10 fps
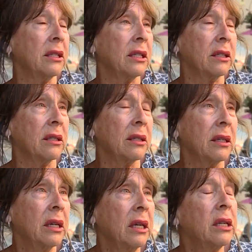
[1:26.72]
something that
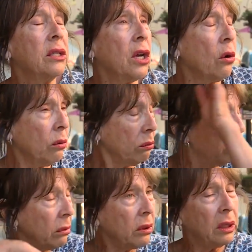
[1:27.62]
gives Feather a
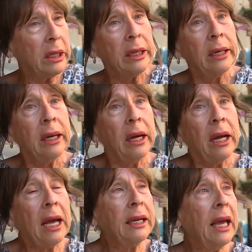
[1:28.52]
peace of mind.
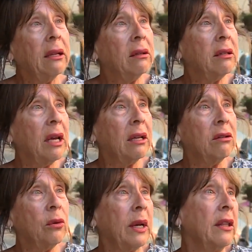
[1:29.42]
I can't uh,
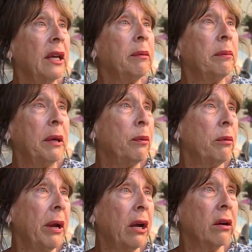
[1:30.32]
do anything but be
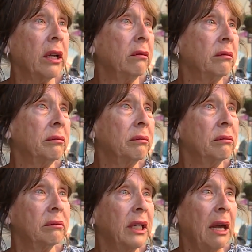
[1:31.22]
prepared and
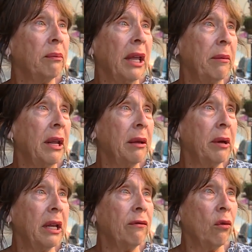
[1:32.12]
can't mm-hmm. blame
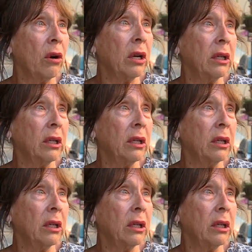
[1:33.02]
anybody for